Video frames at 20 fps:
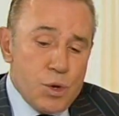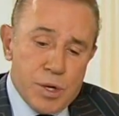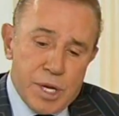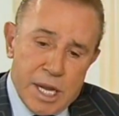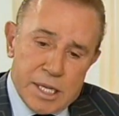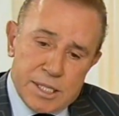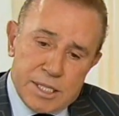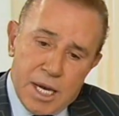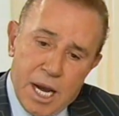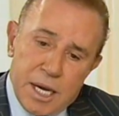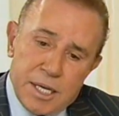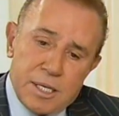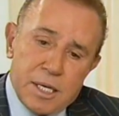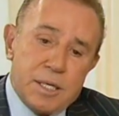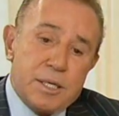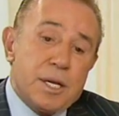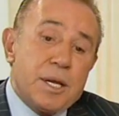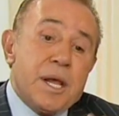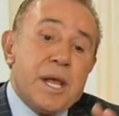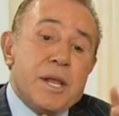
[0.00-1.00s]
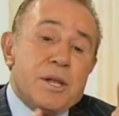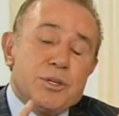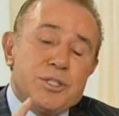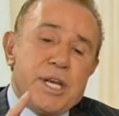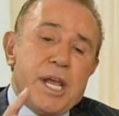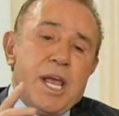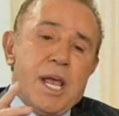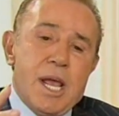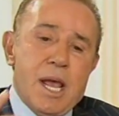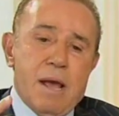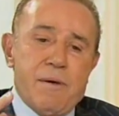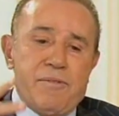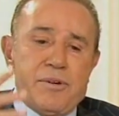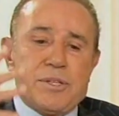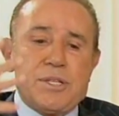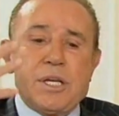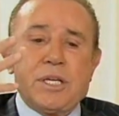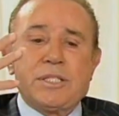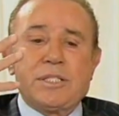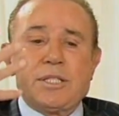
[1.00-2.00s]
You can tighten, you see, if
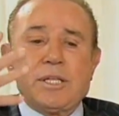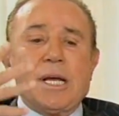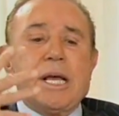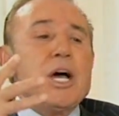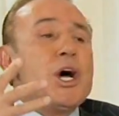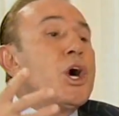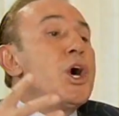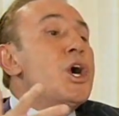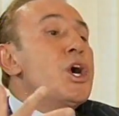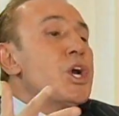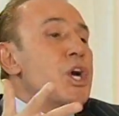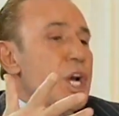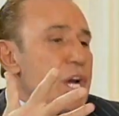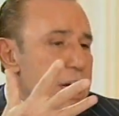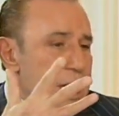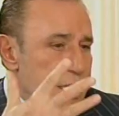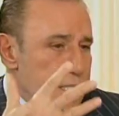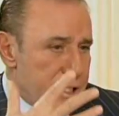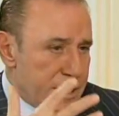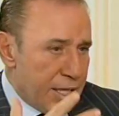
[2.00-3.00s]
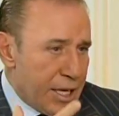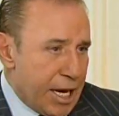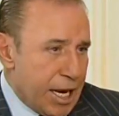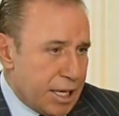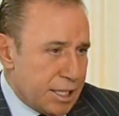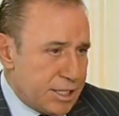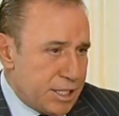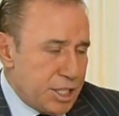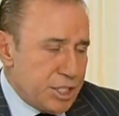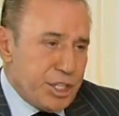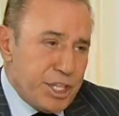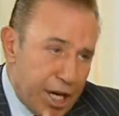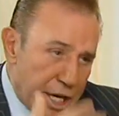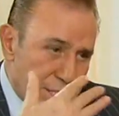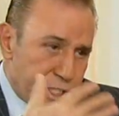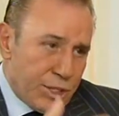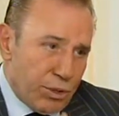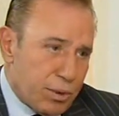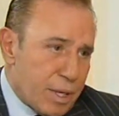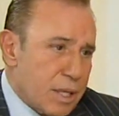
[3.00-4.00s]
it is early selection,
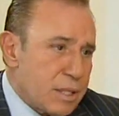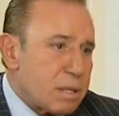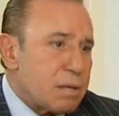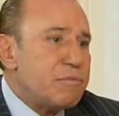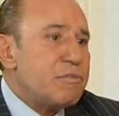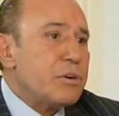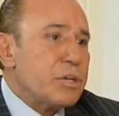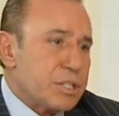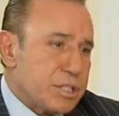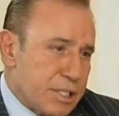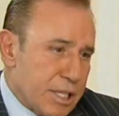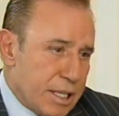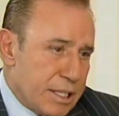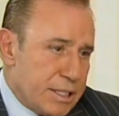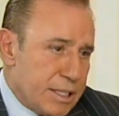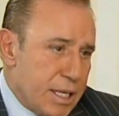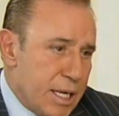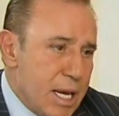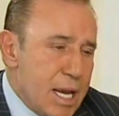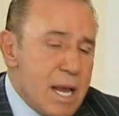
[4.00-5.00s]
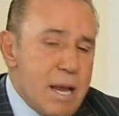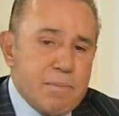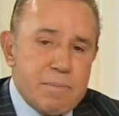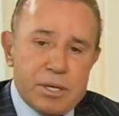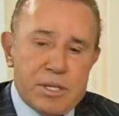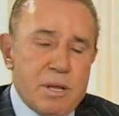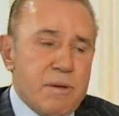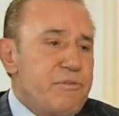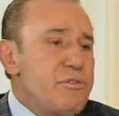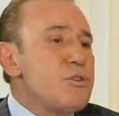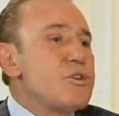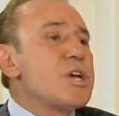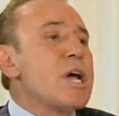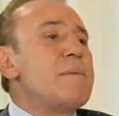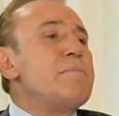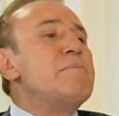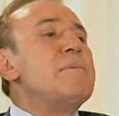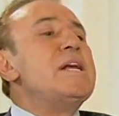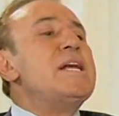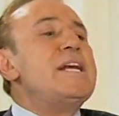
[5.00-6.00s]
yes, you can reverse it. But if you
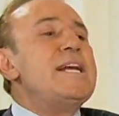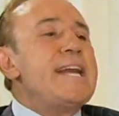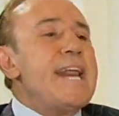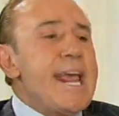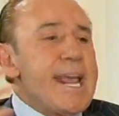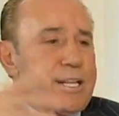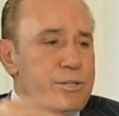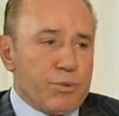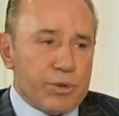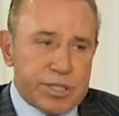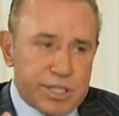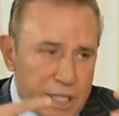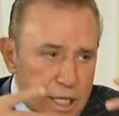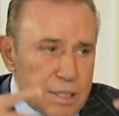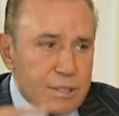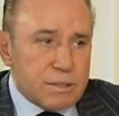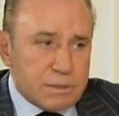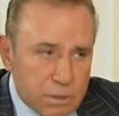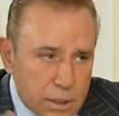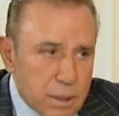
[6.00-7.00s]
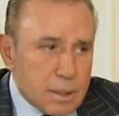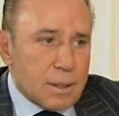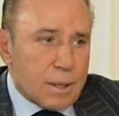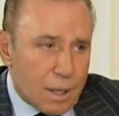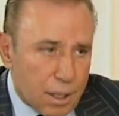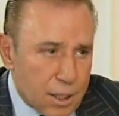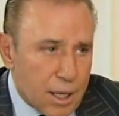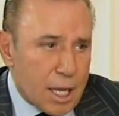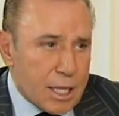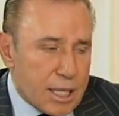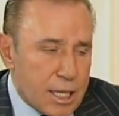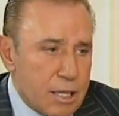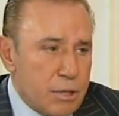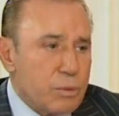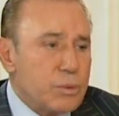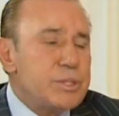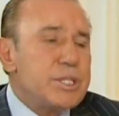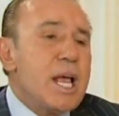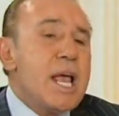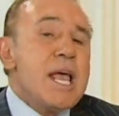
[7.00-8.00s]
come late with skin a lot
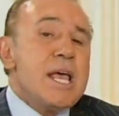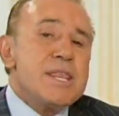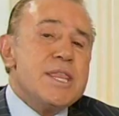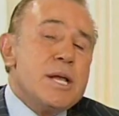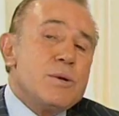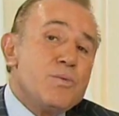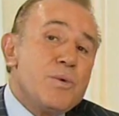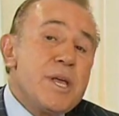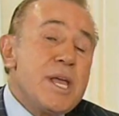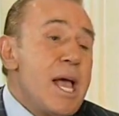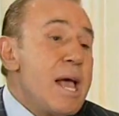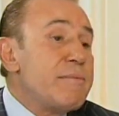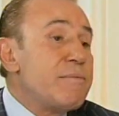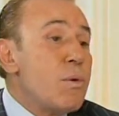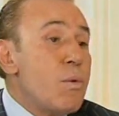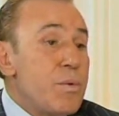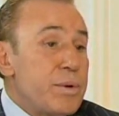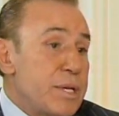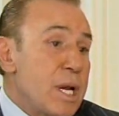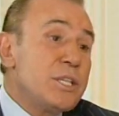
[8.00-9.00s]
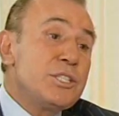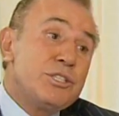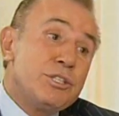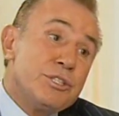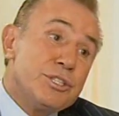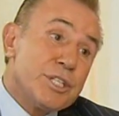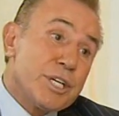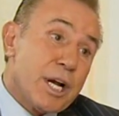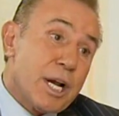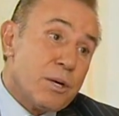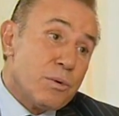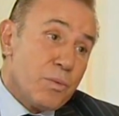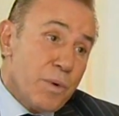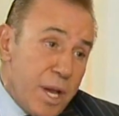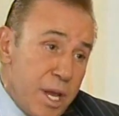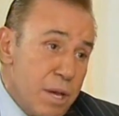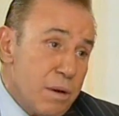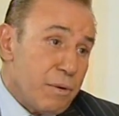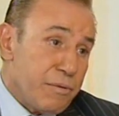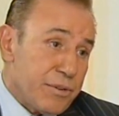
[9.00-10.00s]
loose, then we have a non-surgical
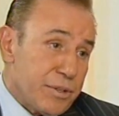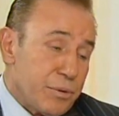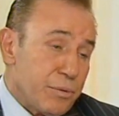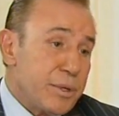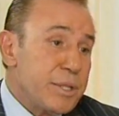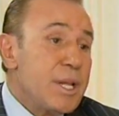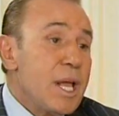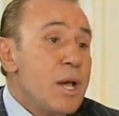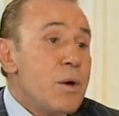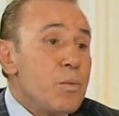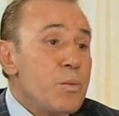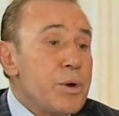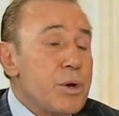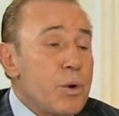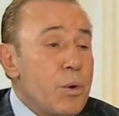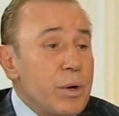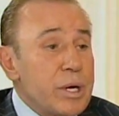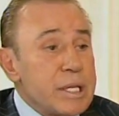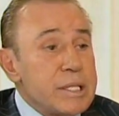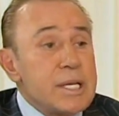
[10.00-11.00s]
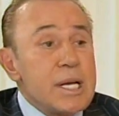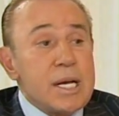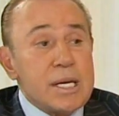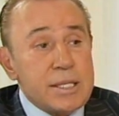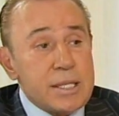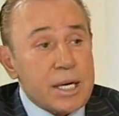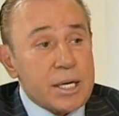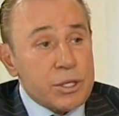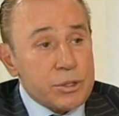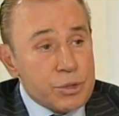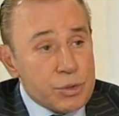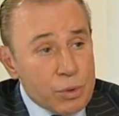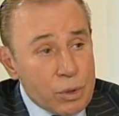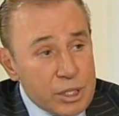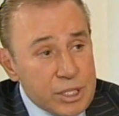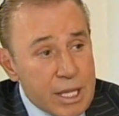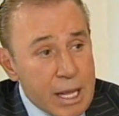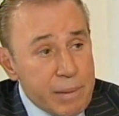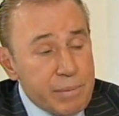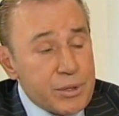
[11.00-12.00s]
way of it. We call it the
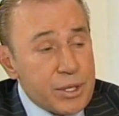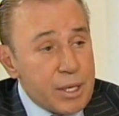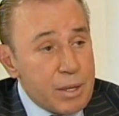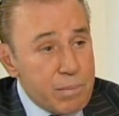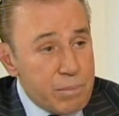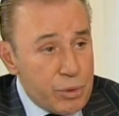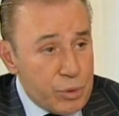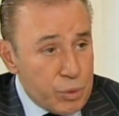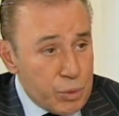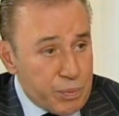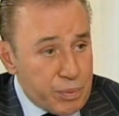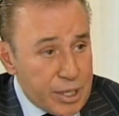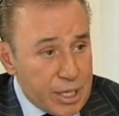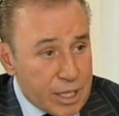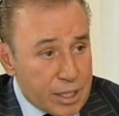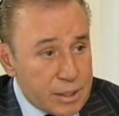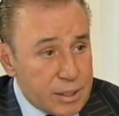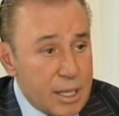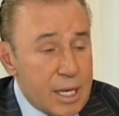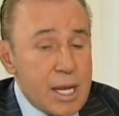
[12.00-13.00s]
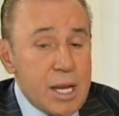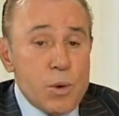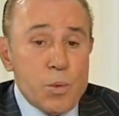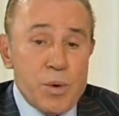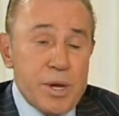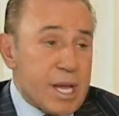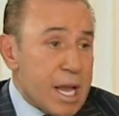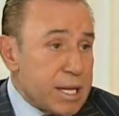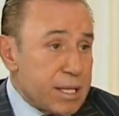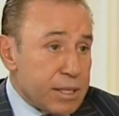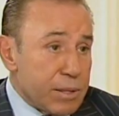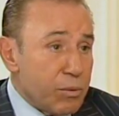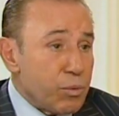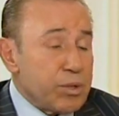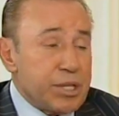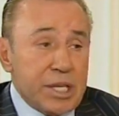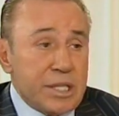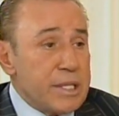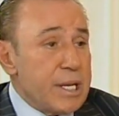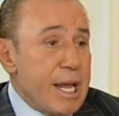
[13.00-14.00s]
controlled depth blue peel. We can,
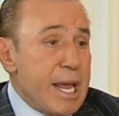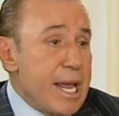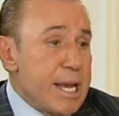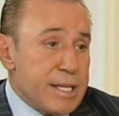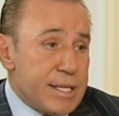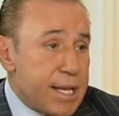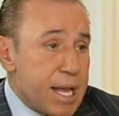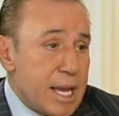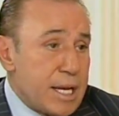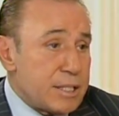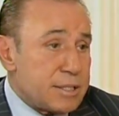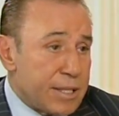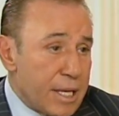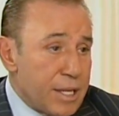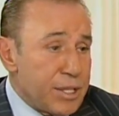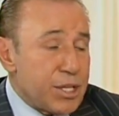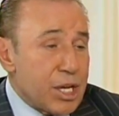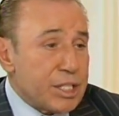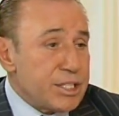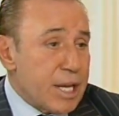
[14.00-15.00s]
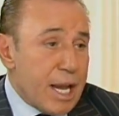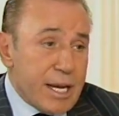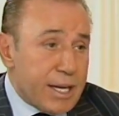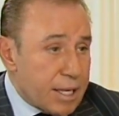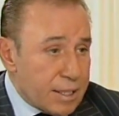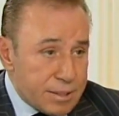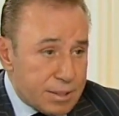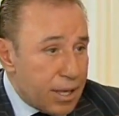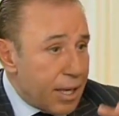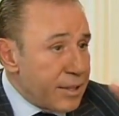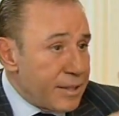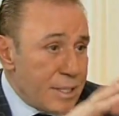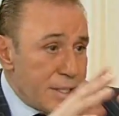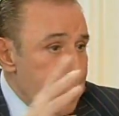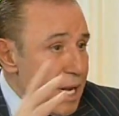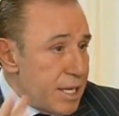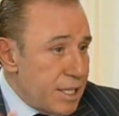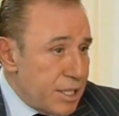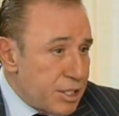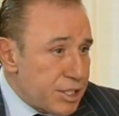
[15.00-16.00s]
within eight days, 10 days, I can
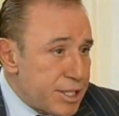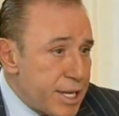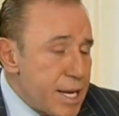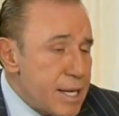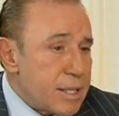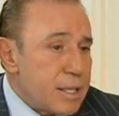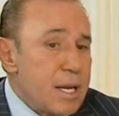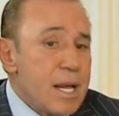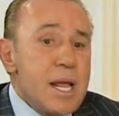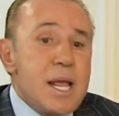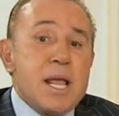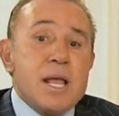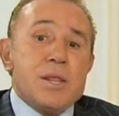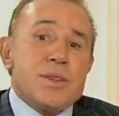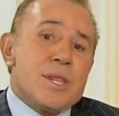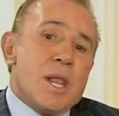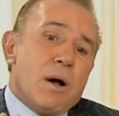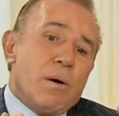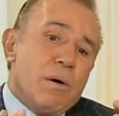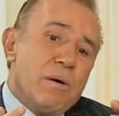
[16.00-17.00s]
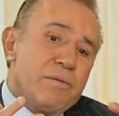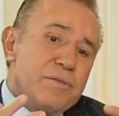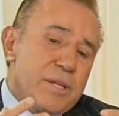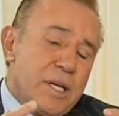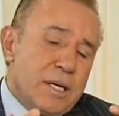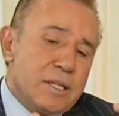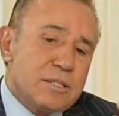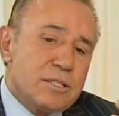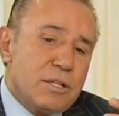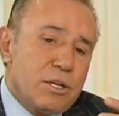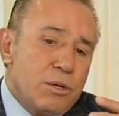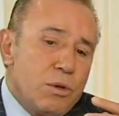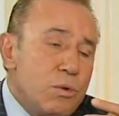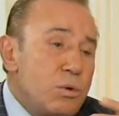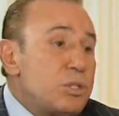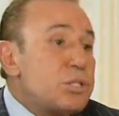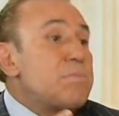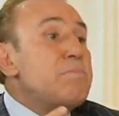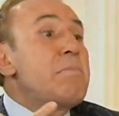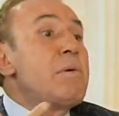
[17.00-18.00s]
tighten any skin. Now, if there is
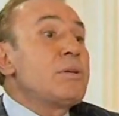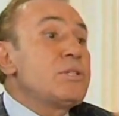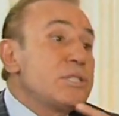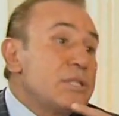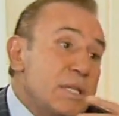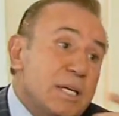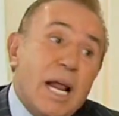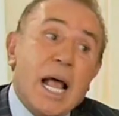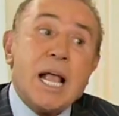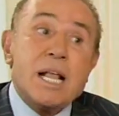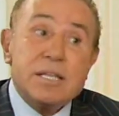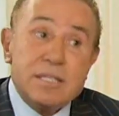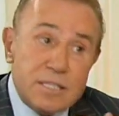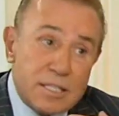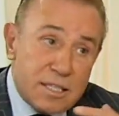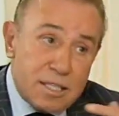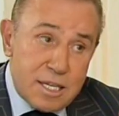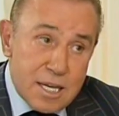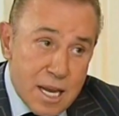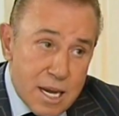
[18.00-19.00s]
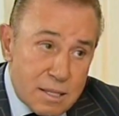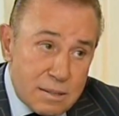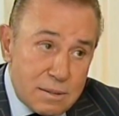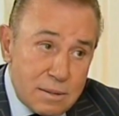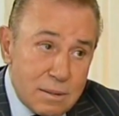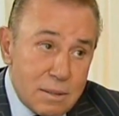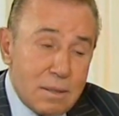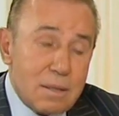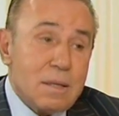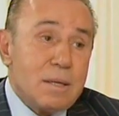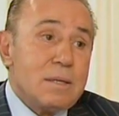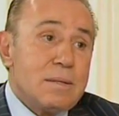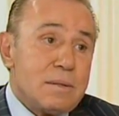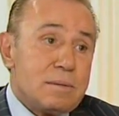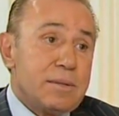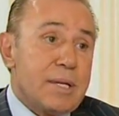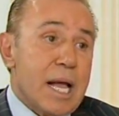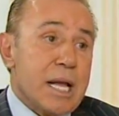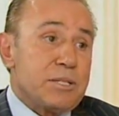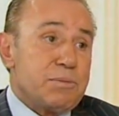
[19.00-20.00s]
loose muscle and skin,
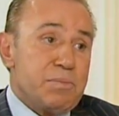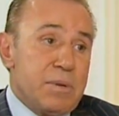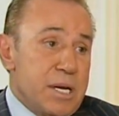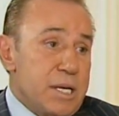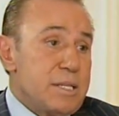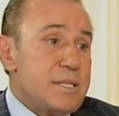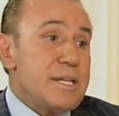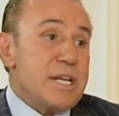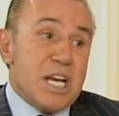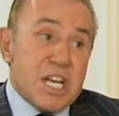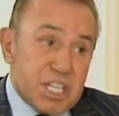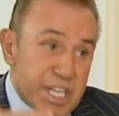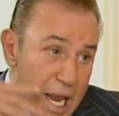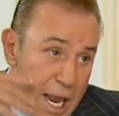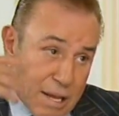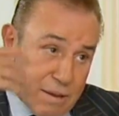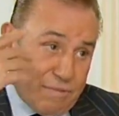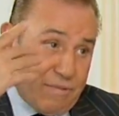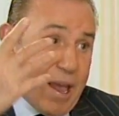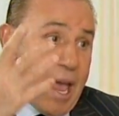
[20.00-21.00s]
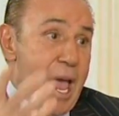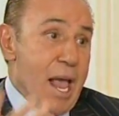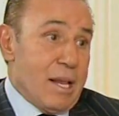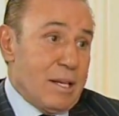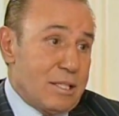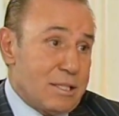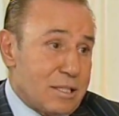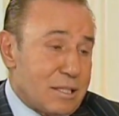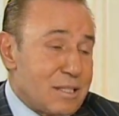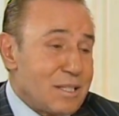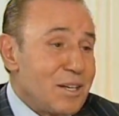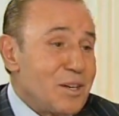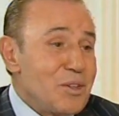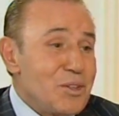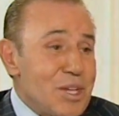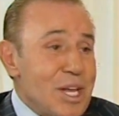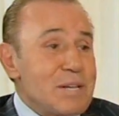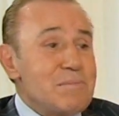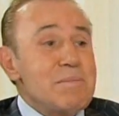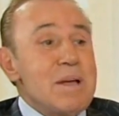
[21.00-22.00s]
that means it's advanced.
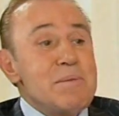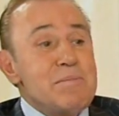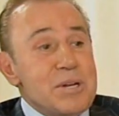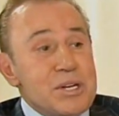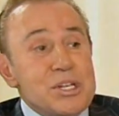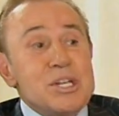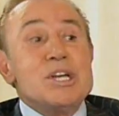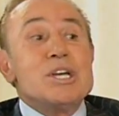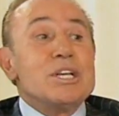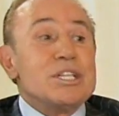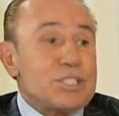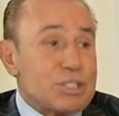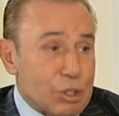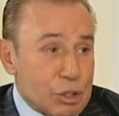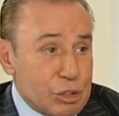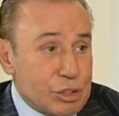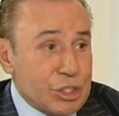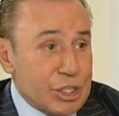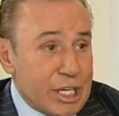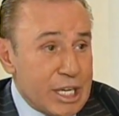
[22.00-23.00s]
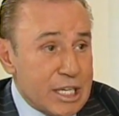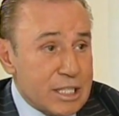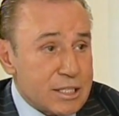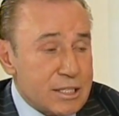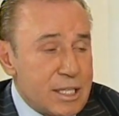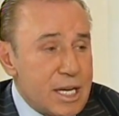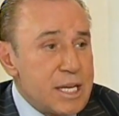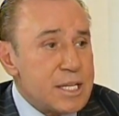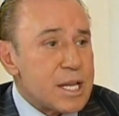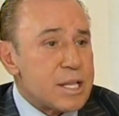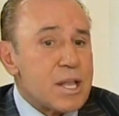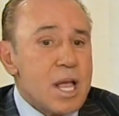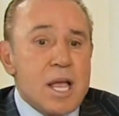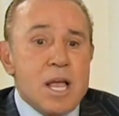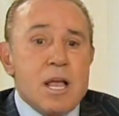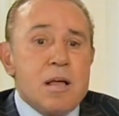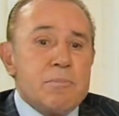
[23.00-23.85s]
Then maybe surgery is needed.